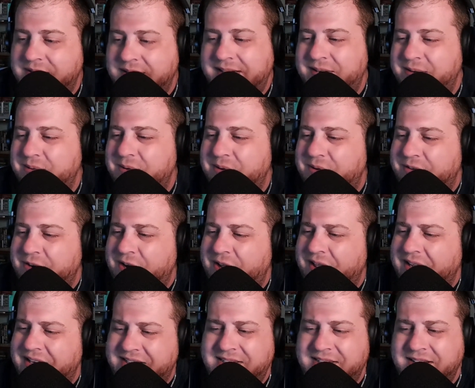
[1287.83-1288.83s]
I don't know if
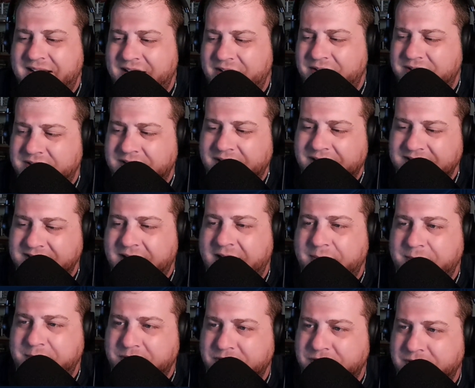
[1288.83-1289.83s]
Colin Snyder still has
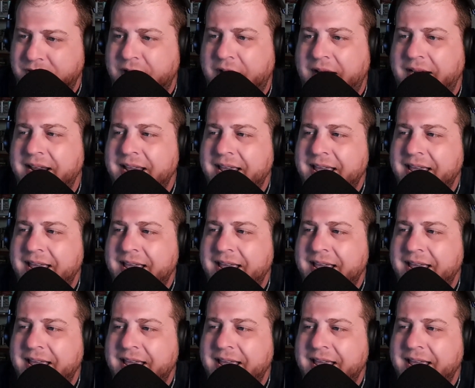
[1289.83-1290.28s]
options or not.